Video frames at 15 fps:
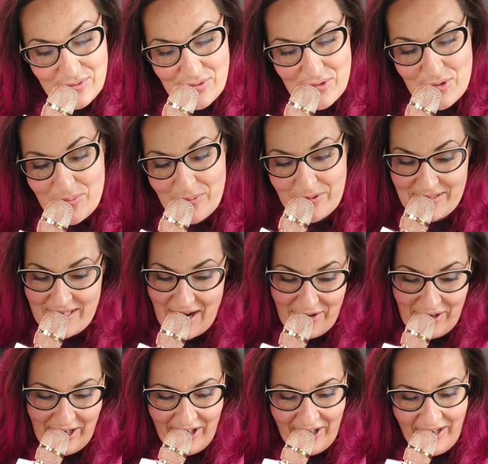YouTubers
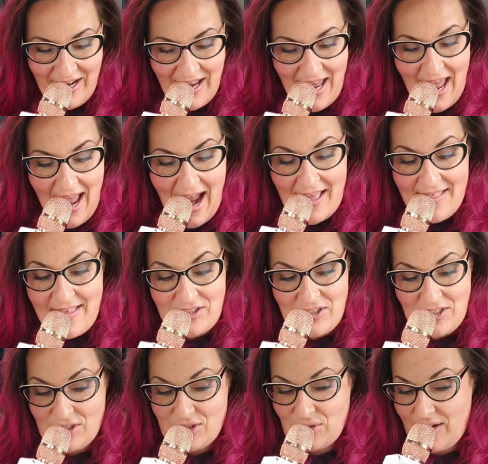out here, and that
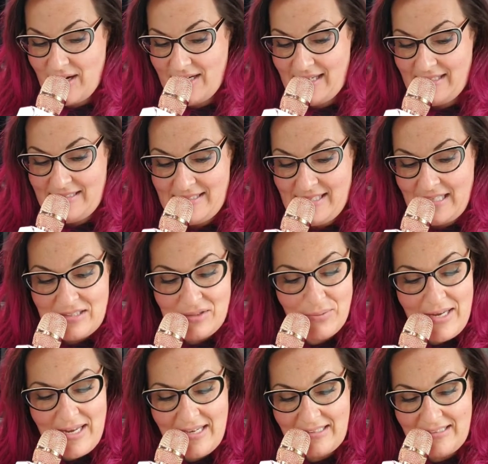she joined a
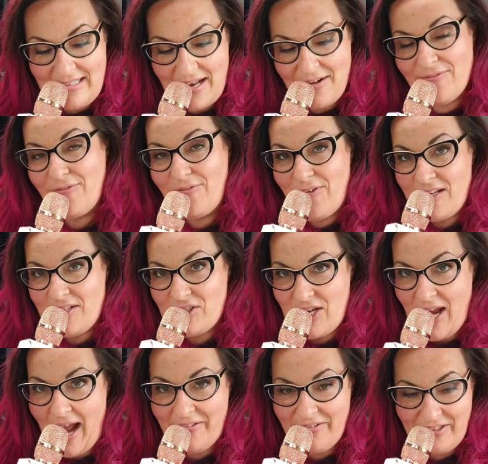six-week Get Fit
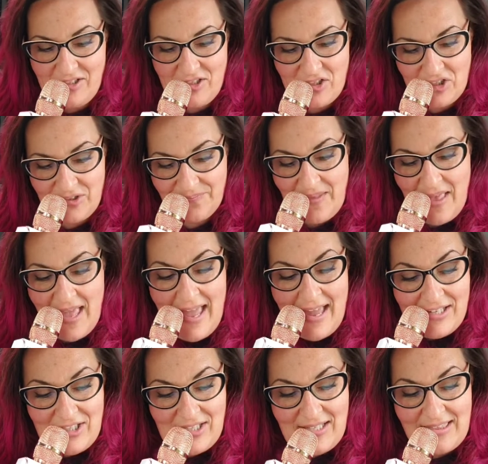challenge.
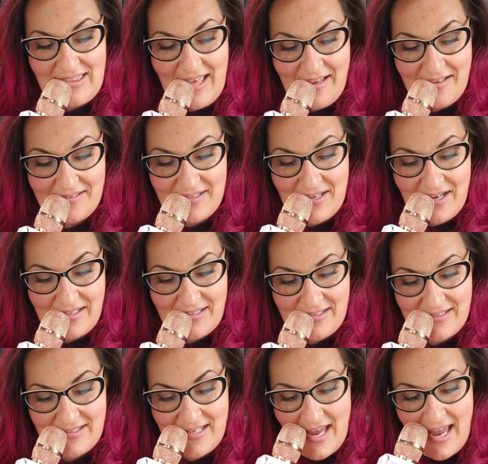She thanks
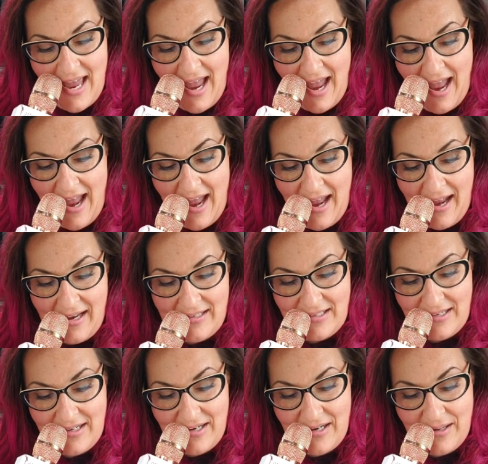us, and
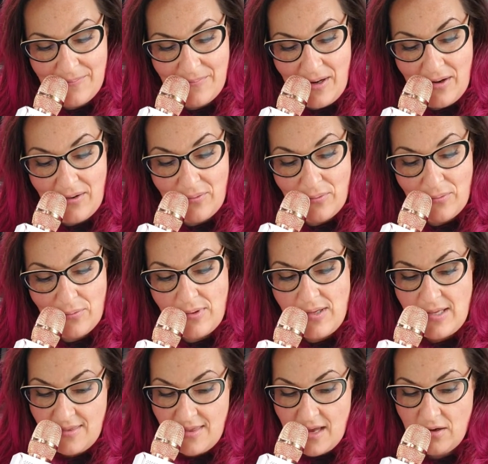um,
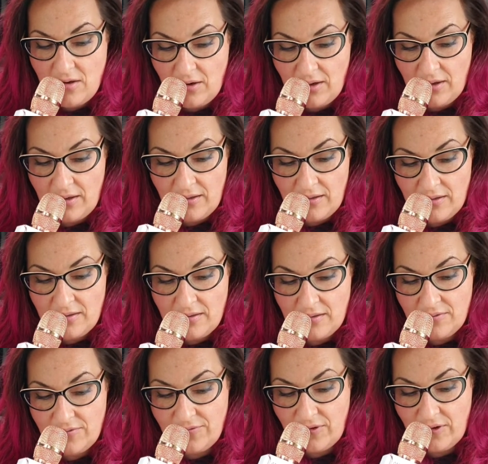we thank her
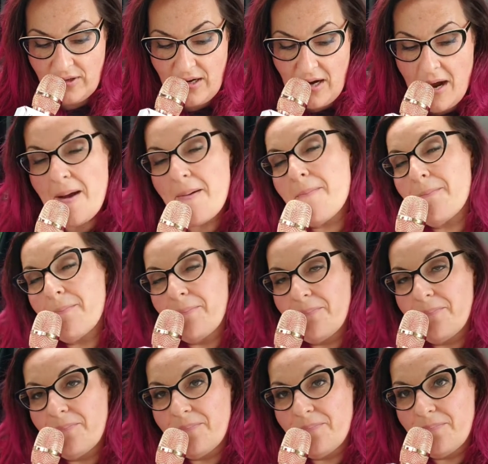for um,
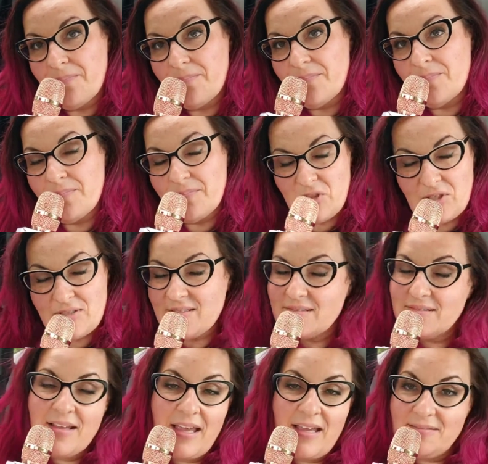
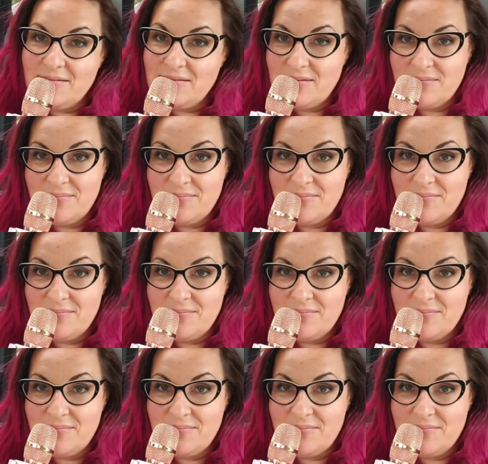just like